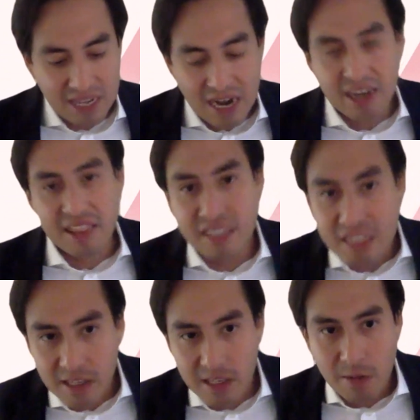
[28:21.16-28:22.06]
are
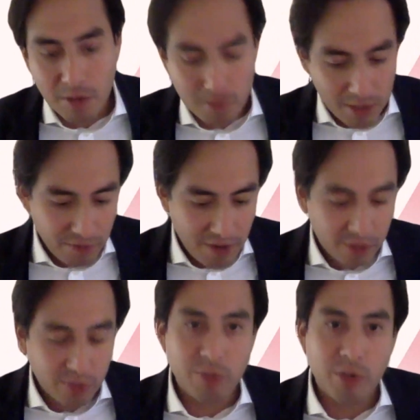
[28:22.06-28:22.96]
thinking about
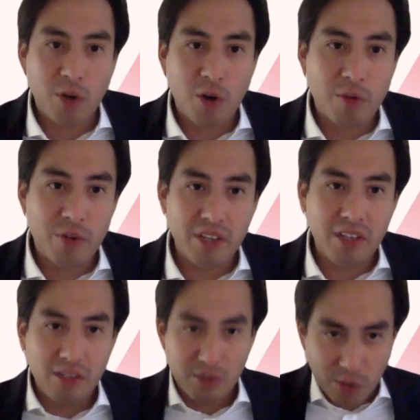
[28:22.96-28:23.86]
manufacturing
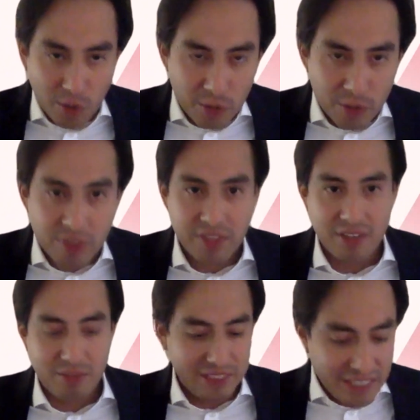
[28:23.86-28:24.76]
recovery, growth,
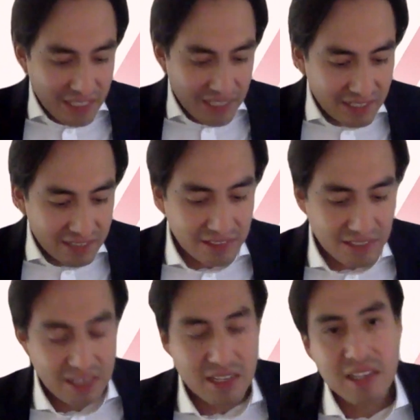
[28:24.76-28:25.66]
resilience.
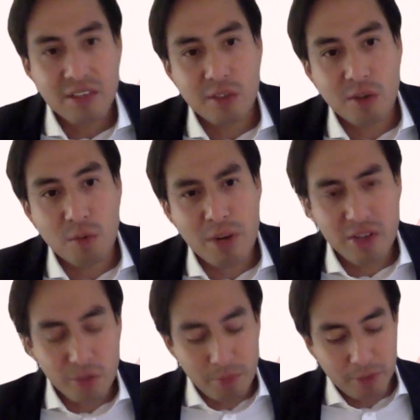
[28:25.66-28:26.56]
So what is
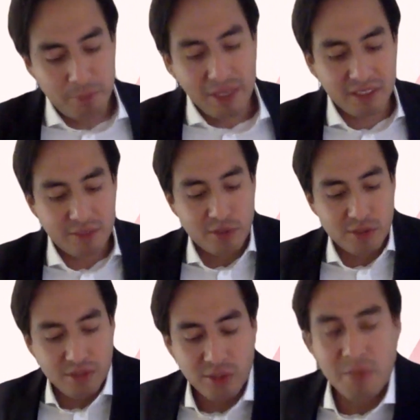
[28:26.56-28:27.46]
your perspective
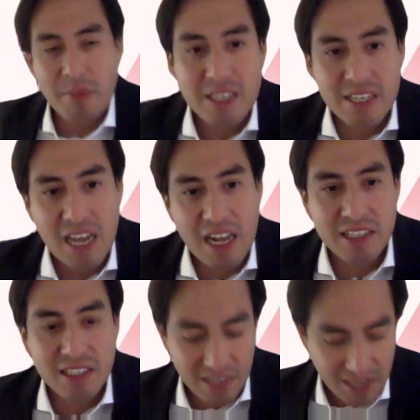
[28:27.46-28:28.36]
on the main
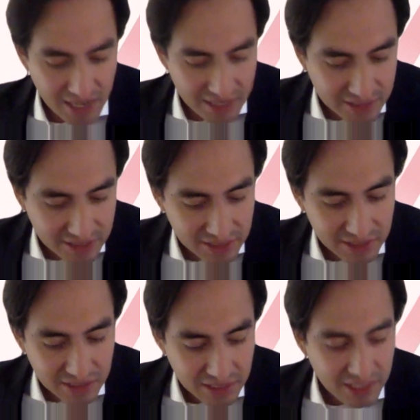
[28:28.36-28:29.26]
challenges ahead,
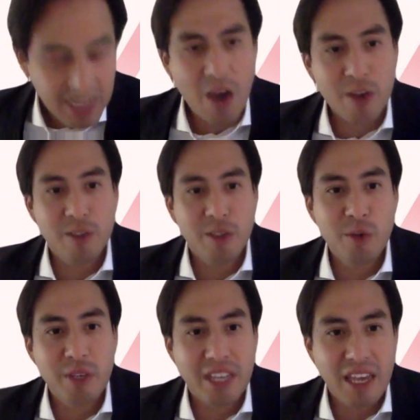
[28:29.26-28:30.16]
and how is the
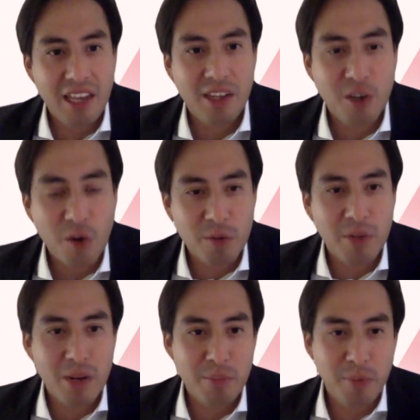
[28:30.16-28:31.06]
UK
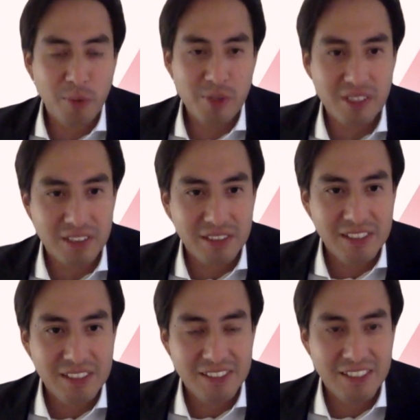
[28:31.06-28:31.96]
government approaching
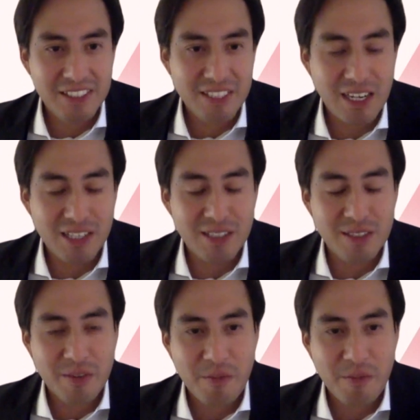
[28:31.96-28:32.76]
these challenges?